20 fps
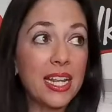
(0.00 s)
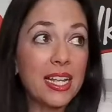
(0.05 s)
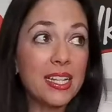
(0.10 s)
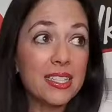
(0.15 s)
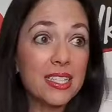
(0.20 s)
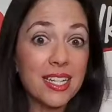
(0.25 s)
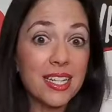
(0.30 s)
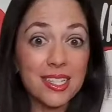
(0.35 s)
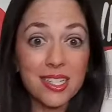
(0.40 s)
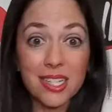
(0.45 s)
It
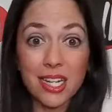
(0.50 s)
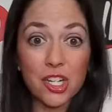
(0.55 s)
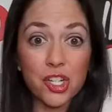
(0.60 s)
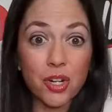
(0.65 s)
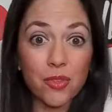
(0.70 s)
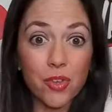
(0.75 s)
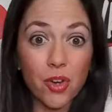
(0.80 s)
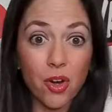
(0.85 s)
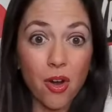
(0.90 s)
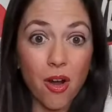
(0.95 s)
is an
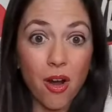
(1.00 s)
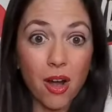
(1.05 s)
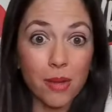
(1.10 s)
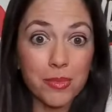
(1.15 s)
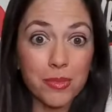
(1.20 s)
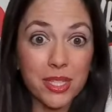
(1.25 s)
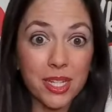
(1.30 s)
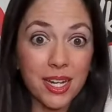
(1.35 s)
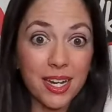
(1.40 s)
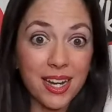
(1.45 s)
extension of your
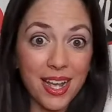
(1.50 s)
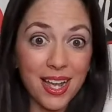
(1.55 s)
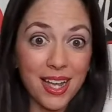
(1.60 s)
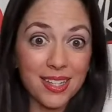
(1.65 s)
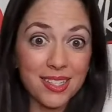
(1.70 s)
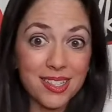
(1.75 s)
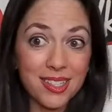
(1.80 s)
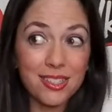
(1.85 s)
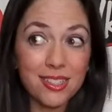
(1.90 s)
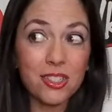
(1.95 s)
arms. And in
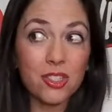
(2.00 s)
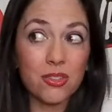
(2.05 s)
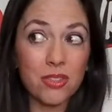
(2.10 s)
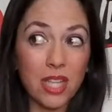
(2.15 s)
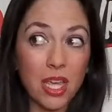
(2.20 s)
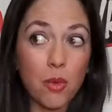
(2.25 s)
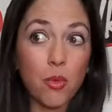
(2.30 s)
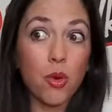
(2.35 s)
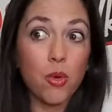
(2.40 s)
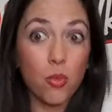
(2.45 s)

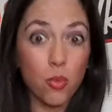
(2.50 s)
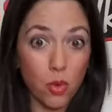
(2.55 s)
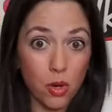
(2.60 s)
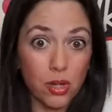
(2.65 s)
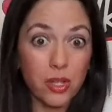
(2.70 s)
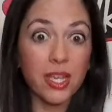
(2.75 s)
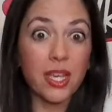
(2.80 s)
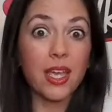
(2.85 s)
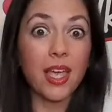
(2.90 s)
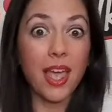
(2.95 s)
essence, they were
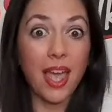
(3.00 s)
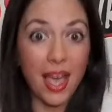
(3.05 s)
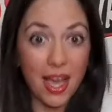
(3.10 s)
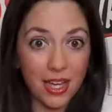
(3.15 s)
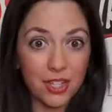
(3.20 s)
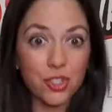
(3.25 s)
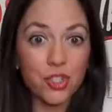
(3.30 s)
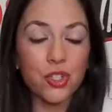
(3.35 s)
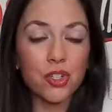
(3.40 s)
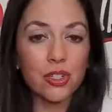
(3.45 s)
working
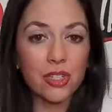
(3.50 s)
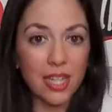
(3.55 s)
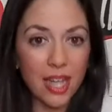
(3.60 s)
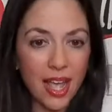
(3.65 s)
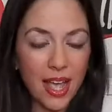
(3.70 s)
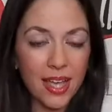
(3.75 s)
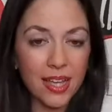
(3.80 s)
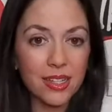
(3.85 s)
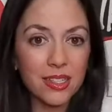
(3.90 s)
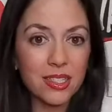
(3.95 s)
as your
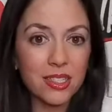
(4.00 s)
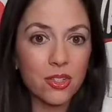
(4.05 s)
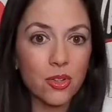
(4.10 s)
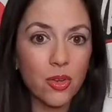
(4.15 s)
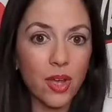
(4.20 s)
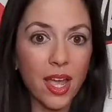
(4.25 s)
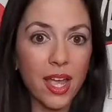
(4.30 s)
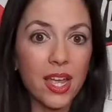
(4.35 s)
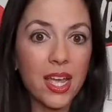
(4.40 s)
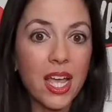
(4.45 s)
legs.
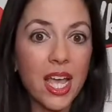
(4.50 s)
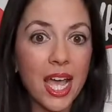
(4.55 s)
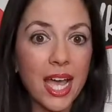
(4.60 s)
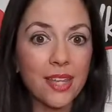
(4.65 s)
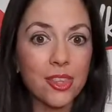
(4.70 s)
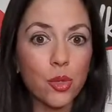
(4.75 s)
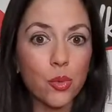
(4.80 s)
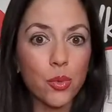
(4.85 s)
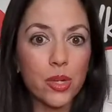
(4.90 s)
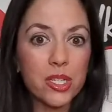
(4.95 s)
Okay.
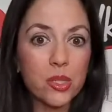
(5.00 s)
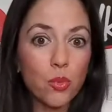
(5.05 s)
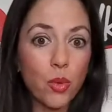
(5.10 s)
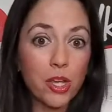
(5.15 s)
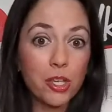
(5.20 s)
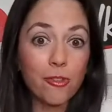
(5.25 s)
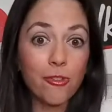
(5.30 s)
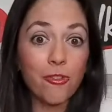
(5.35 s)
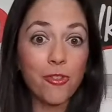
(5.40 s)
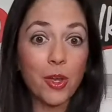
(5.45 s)
And the reason
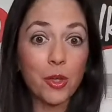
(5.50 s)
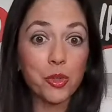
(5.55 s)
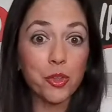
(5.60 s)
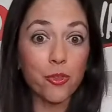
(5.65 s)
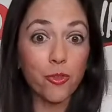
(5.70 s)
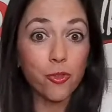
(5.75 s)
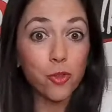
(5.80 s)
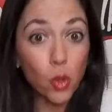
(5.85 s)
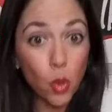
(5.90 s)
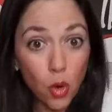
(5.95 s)
why you
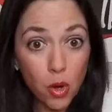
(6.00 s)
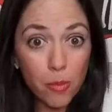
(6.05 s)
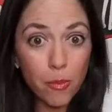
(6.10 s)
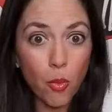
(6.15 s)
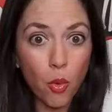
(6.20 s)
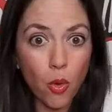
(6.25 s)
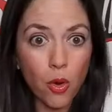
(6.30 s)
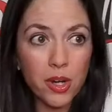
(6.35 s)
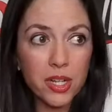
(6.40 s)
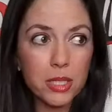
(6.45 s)
felt the floor
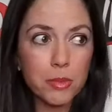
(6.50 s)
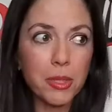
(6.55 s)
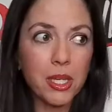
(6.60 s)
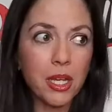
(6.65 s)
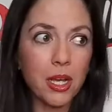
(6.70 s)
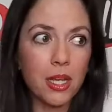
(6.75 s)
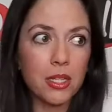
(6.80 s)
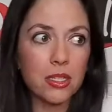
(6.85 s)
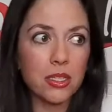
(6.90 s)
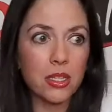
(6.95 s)
more is
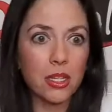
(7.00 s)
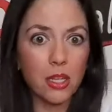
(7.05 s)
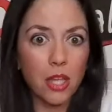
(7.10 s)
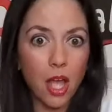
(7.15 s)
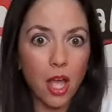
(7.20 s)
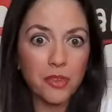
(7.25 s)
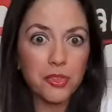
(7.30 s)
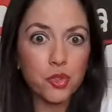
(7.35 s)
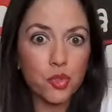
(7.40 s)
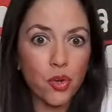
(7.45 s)
because the
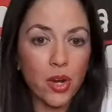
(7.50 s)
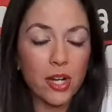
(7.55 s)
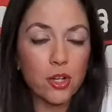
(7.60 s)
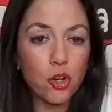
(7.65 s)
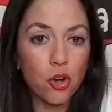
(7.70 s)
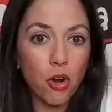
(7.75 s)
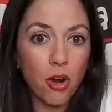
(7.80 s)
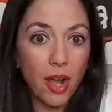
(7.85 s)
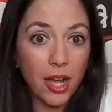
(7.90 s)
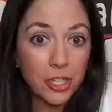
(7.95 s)

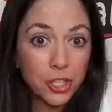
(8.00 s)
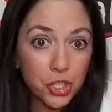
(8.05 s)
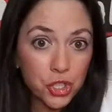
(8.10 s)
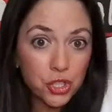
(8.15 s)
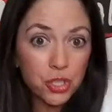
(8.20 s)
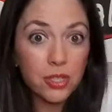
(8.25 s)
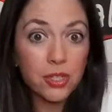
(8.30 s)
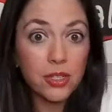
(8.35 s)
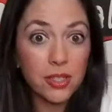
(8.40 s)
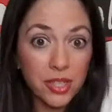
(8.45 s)
Lofstrand
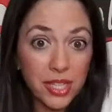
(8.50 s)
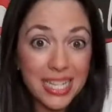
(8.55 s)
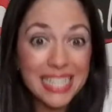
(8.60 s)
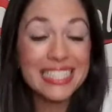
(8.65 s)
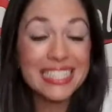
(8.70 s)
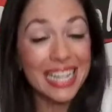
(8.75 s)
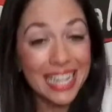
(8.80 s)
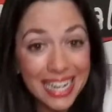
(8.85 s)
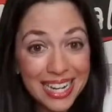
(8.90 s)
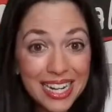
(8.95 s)
crutch
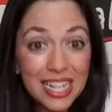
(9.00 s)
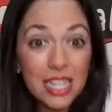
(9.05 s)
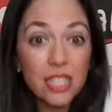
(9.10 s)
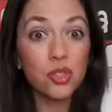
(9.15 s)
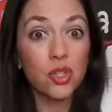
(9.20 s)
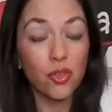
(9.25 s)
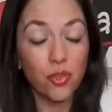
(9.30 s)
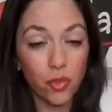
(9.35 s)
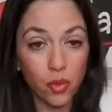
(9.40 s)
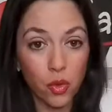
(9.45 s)
is
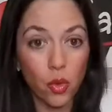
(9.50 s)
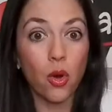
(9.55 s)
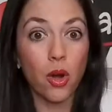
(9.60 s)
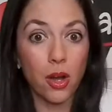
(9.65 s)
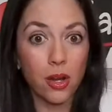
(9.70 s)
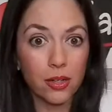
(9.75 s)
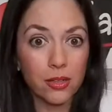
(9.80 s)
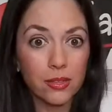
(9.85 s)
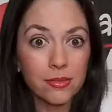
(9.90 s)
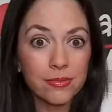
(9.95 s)
hitting the
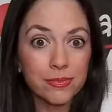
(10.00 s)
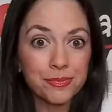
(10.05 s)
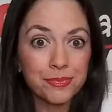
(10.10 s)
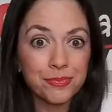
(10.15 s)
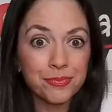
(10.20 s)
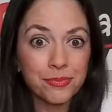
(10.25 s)
floor,